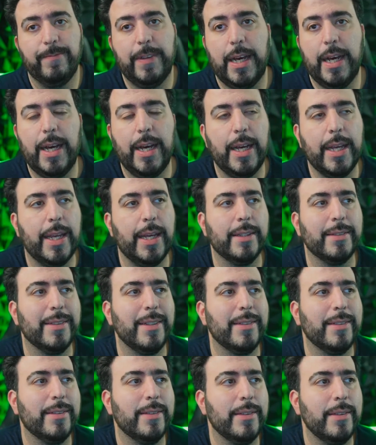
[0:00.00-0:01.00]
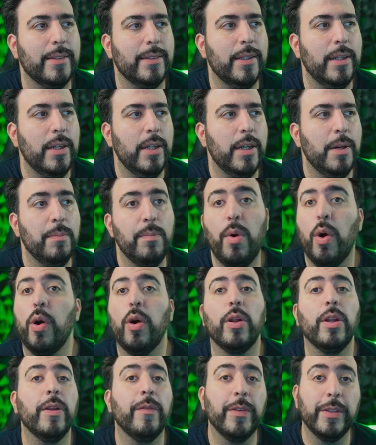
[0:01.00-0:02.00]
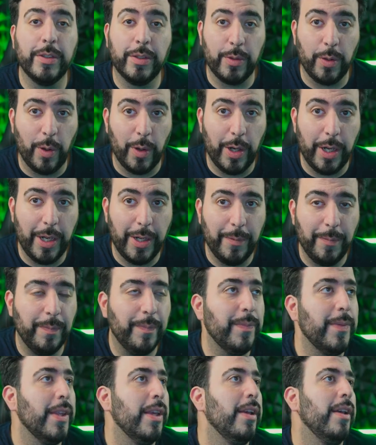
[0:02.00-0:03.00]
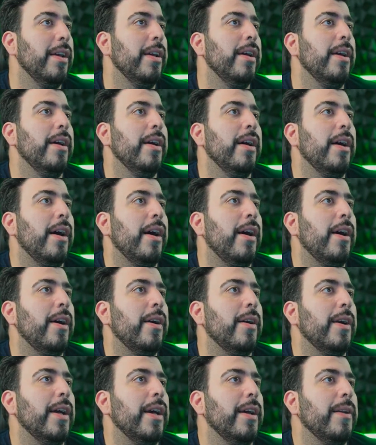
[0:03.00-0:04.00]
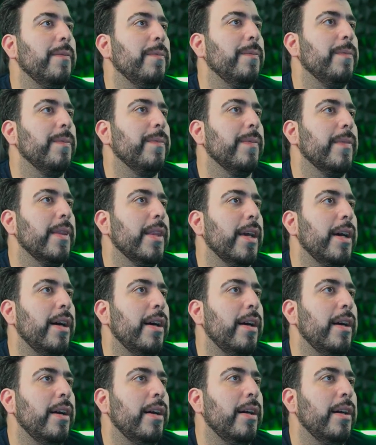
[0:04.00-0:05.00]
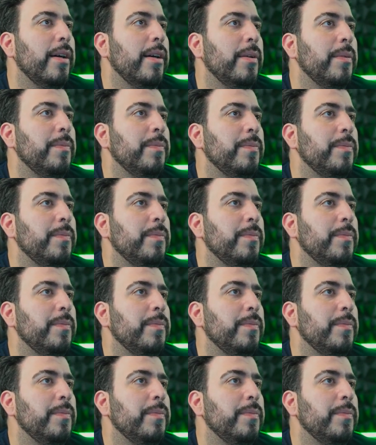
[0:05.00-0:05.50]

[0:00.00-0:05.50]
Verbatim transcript: I guess that's the moral of the story. All right. Um,